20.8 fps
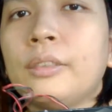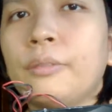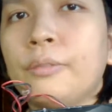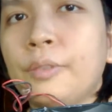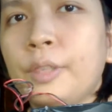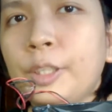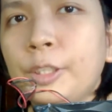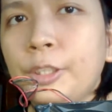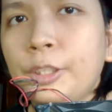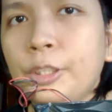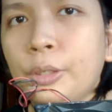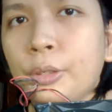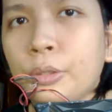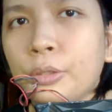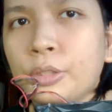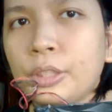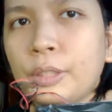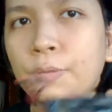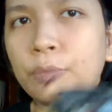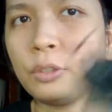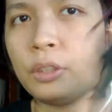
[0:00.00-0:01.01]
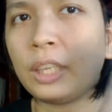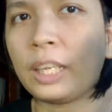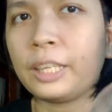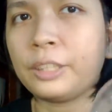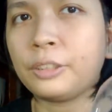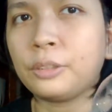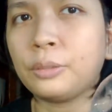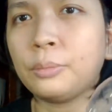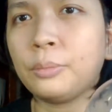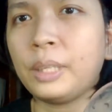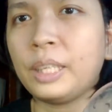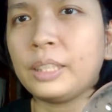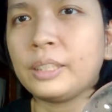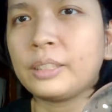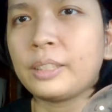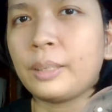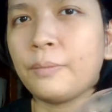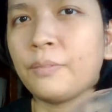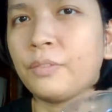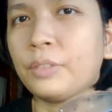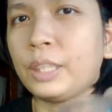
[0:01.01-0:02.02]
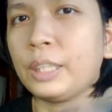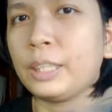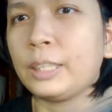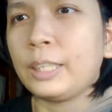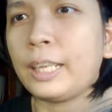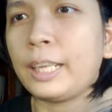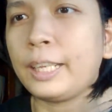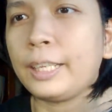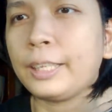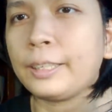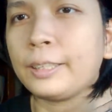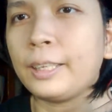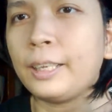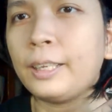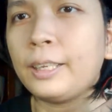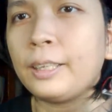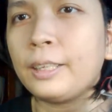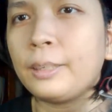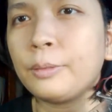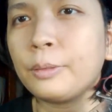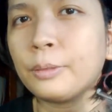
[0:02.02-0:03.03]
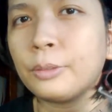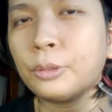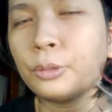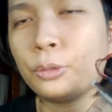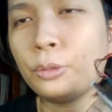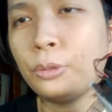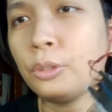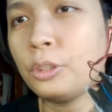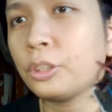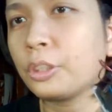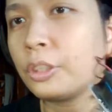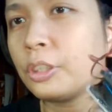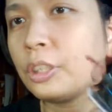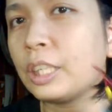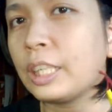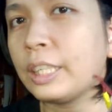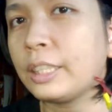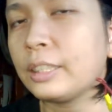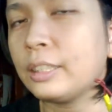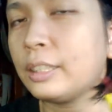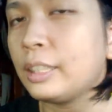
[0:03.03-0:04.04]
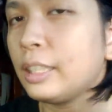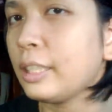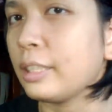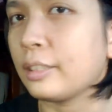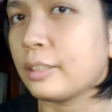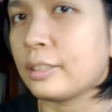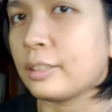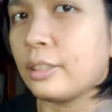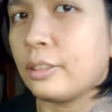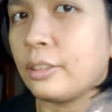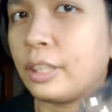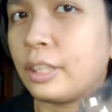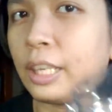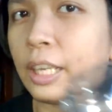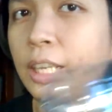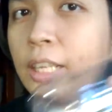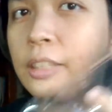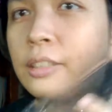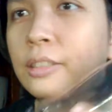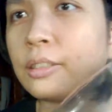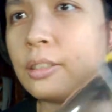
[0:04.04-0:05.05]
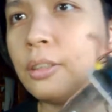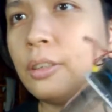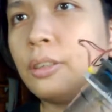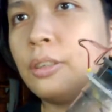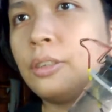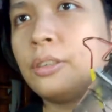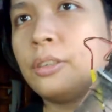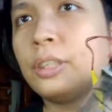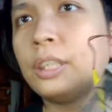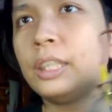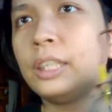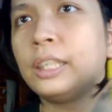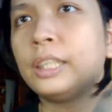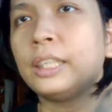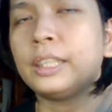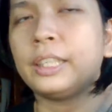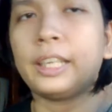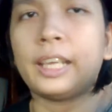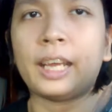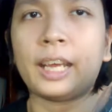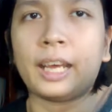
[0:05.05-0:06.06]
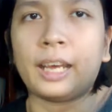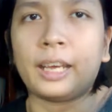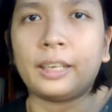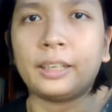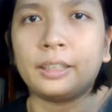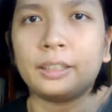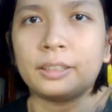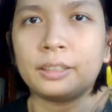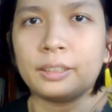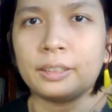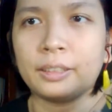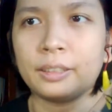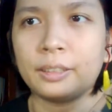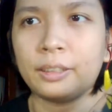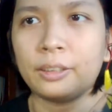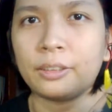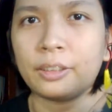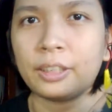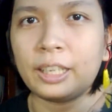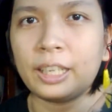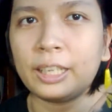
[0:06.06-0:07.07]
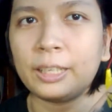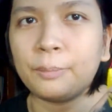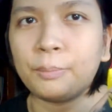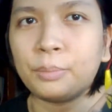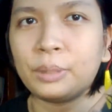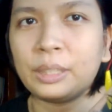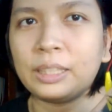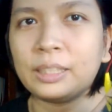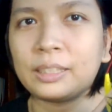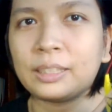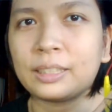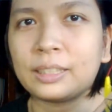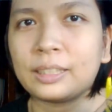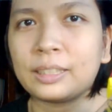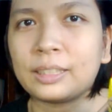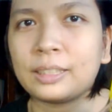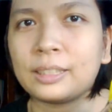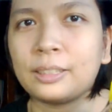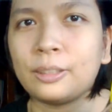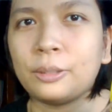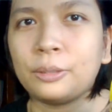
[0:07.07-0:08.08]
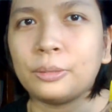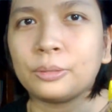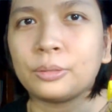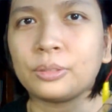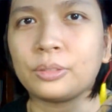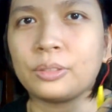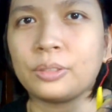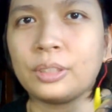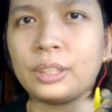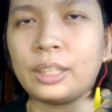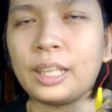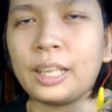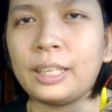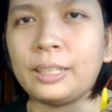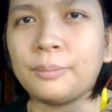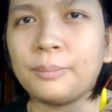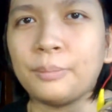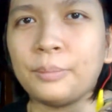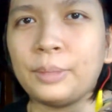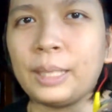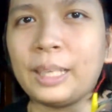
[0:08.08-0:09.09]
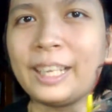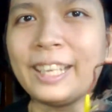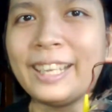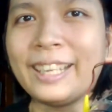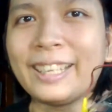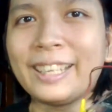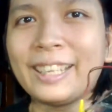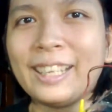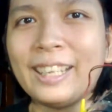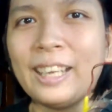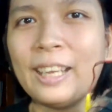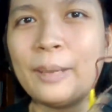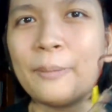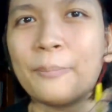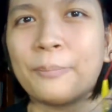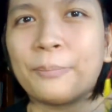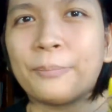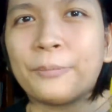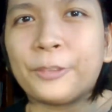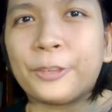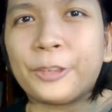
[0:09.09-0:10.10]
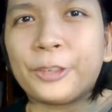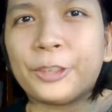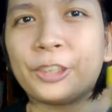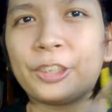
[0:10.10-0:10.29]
videos if you like to make something like cooler like this. Okay, so yeah, okay, please don't hate me for